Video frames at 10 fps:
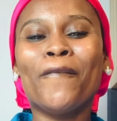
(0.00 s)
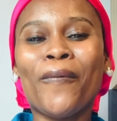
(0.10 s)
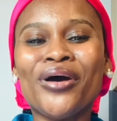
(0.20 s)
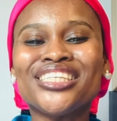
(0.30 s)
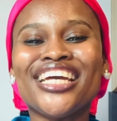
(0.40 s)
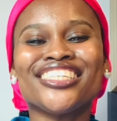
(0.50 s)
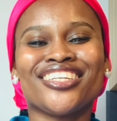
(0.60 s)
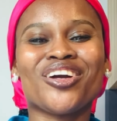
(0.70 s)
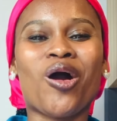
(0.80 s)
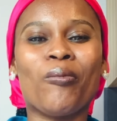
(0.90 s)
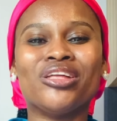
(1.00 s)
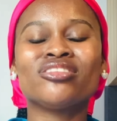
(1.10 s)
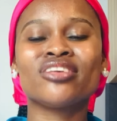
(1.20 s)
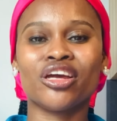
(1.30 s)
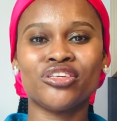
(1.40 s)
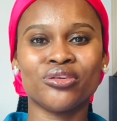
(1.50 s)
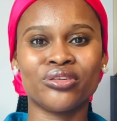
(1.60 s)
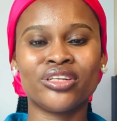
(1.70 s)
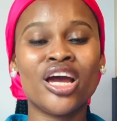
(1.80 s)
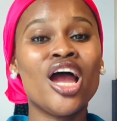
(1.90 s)
put it in the comment
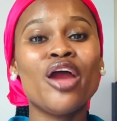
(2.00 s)
section.